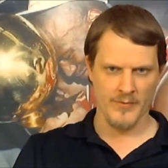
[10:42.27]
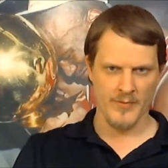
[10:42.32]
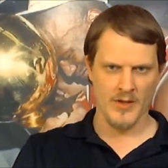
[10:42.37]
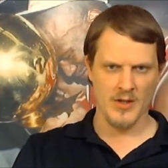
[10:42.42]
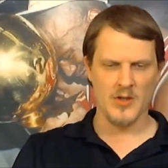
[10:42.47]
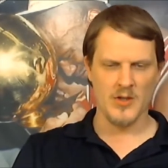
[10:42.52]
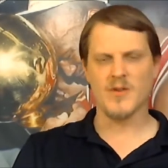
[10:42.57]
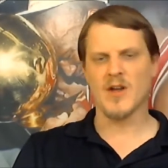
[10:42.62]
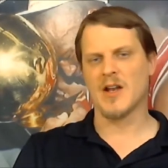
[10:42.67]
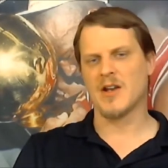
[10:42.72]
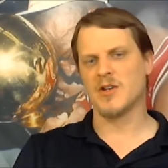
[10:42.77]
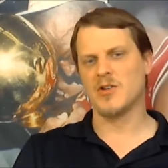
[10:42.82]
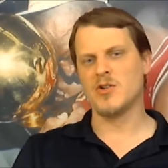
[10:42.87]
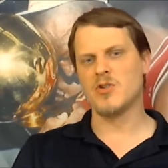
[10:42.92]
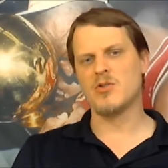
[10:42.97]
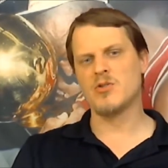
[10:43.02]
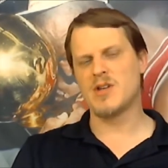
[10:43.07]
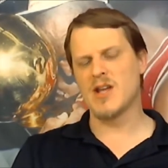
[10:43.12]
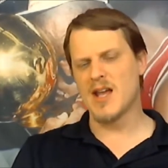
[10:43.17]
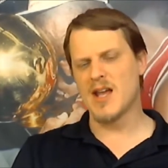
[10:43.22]
You've got a
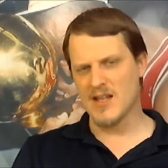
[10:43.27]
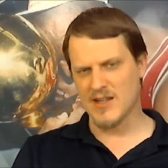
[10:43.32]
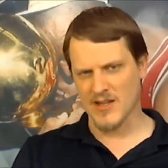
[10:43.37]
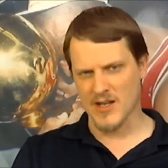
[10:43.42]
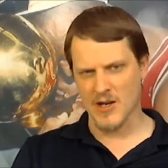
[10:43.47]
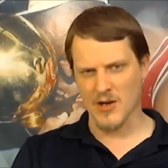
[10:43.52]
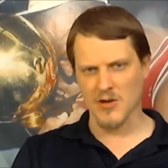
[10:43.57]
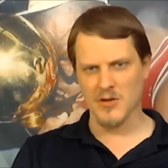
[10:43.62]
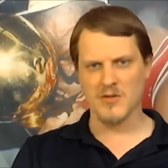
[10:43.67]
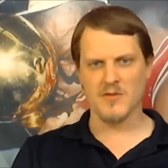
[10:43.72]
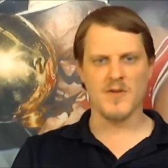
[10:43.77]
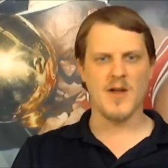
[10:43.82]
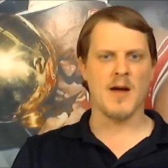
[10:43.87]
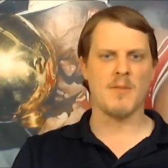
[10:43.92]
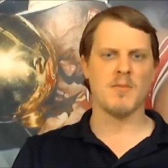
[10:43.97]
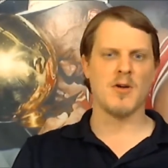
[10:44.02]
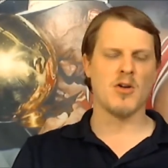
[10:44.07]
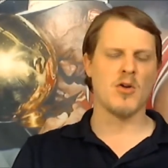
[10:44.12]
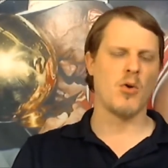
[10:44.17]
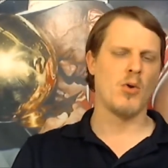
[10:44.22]
new day there. You've
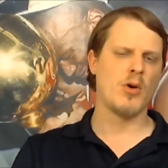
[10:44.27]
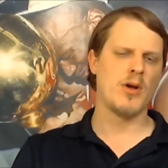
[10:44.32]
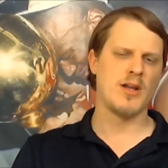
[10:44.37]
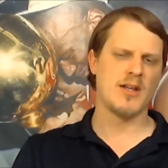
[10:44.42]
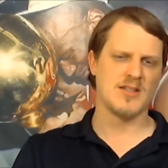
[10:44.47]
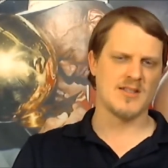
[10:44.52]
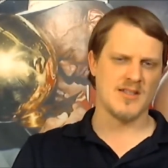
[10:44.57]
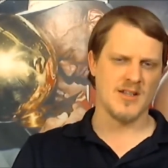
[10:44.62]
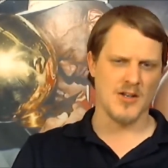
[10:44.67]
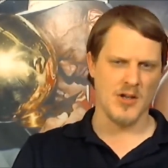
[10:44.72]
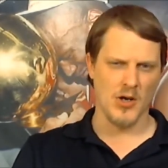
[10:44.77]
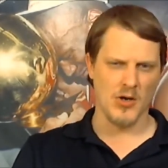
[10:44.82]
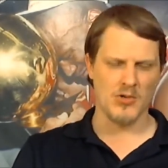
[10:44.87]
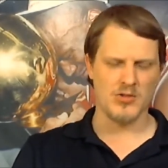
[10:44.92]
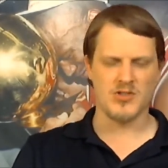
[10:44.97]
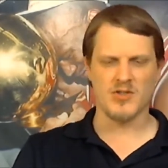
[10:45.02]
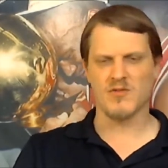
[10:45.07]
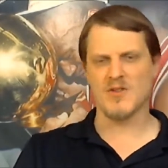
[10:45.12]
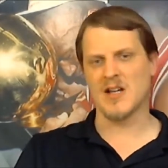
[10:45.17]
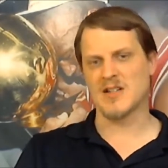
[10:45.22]
got McCoy as the
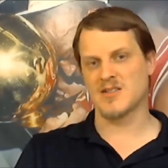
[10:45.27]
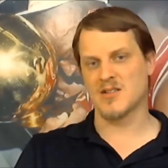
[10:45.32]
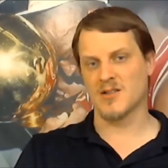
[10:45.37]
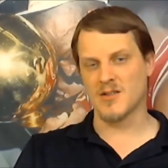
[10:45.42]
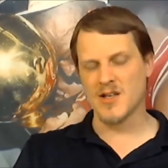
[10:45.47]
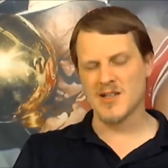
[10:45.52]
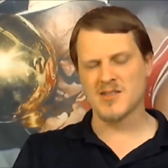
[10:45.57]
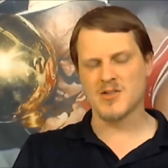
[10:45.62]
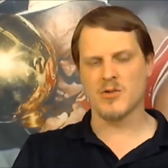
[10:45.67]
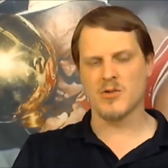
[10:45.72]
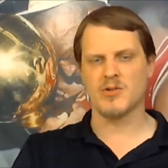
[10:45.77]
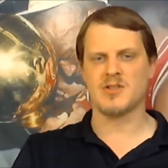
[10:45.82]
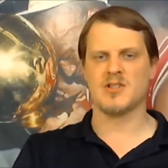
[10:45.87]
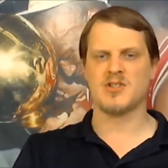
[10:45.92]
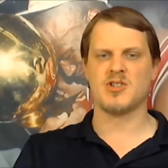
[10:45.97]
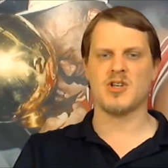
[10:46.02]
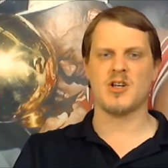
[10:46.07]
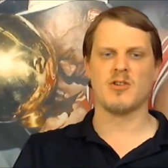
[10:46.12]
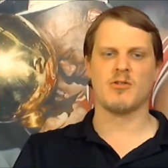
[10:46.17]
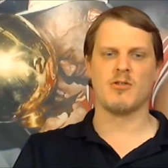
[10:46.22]
coach. You've got Telesco as the
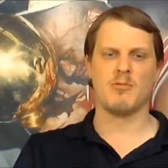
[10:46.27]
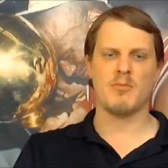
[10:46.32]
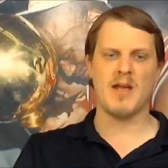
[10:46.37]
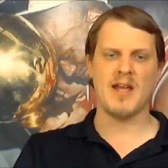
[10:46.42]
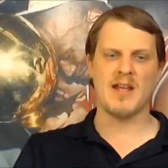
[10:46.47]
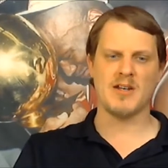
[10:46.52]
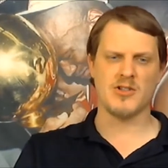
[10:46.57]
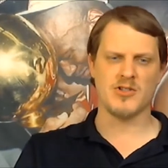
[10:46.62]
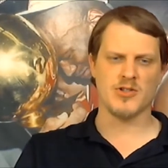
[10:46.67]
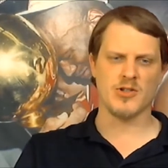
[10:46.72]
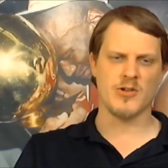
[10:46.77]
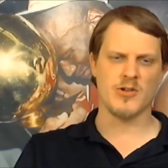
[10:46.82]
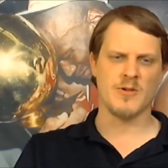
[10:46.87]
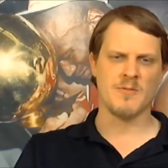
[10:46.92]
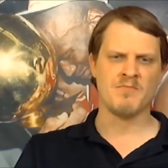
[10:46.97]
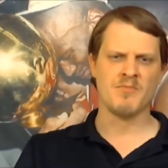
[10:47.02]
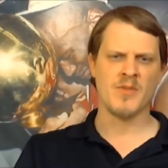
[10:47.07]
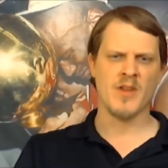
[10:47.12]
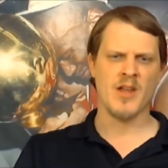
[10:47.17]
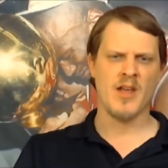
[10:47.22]
general manager.
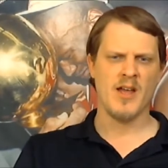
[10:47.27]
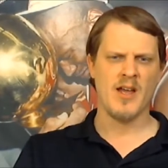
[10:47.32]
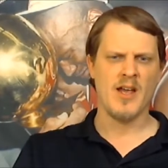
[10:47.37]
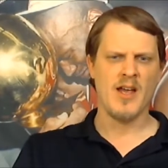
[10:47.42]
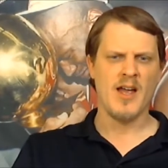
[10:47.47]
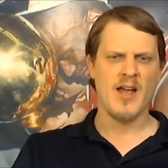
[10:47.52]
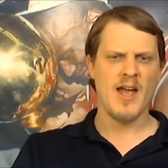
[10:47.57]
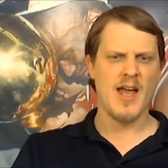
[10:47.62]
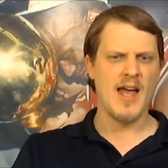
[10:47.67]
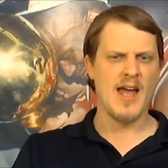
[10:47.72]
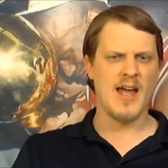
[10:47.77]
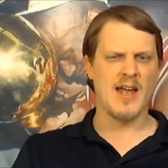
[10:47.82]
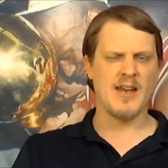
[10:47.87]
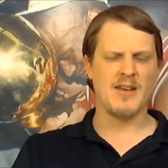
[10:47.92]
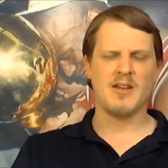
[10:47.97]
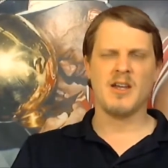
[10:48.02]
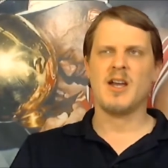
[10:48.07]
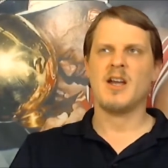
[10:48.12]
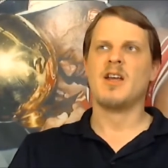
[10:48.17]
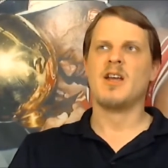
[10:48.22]

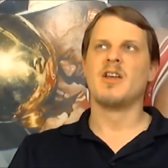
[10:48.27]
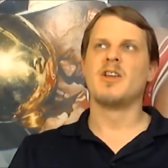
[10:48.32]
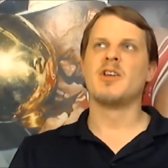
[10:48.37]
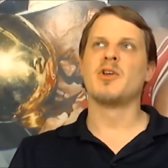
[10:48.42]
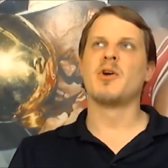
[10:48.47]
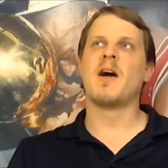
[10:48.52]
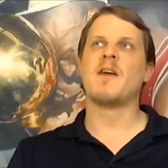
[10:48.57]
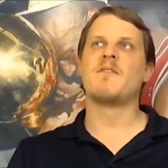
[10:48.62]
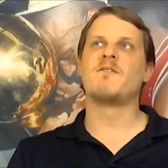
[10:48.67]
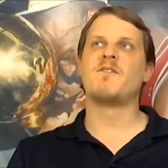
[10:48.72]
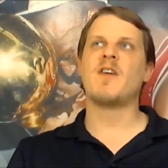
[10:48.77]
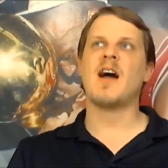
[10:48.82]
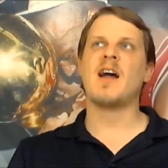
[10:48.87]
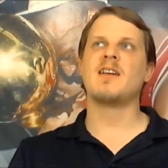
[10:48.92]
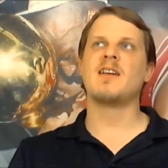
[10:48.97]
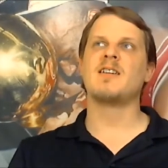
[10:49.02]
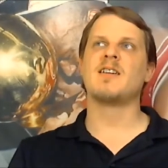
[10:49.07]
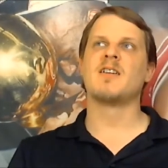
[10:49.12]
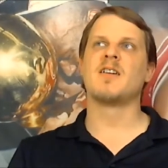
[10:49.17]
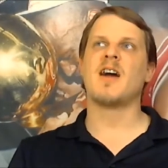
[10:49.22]
And, you know, I
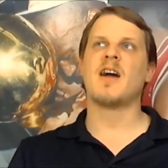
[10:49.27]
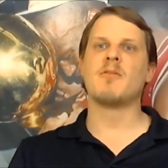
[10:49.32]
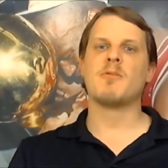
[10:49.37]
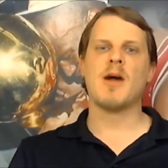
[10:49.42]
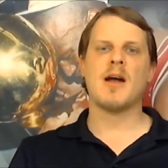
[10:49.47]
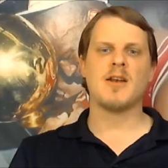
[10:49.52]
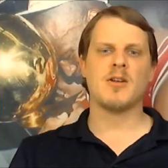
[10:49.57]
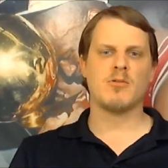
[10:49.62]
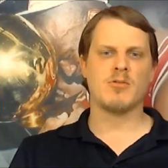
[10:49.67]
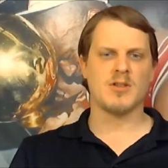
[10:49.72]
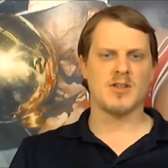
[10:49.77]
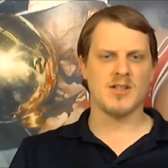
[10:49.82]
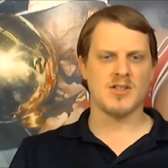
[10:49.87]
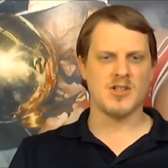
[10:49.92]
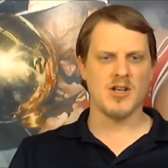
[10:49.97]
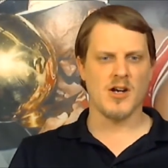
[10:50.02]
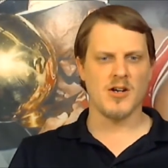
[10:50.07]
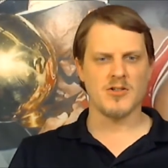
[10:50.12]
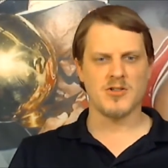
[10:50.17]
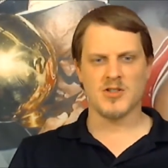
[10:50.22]
find it ironic with the
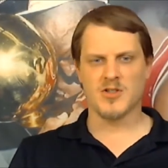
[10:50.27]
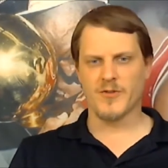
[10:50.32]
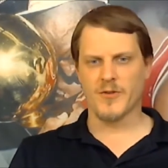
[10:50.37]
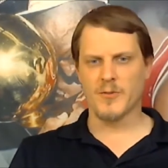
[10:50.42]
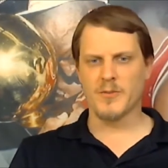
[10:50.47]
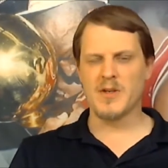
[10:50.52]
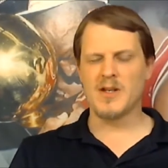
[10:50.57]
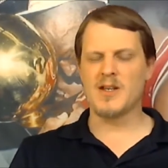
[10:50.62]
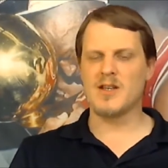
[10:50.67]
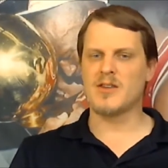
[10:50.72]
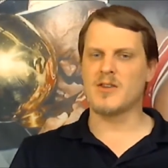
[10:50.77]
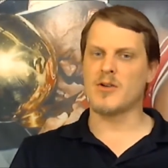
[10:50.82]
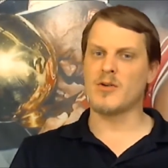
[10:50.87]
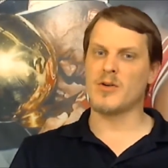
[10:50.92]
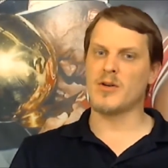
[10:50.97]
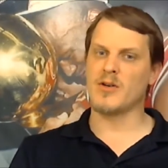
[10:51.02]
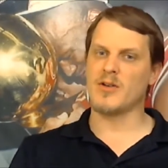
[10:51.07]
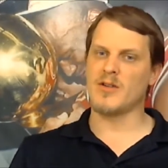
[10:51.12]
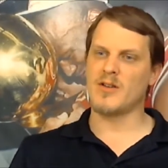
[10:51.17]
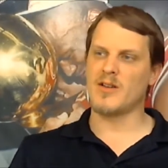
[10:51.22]
Chargers. For me, they're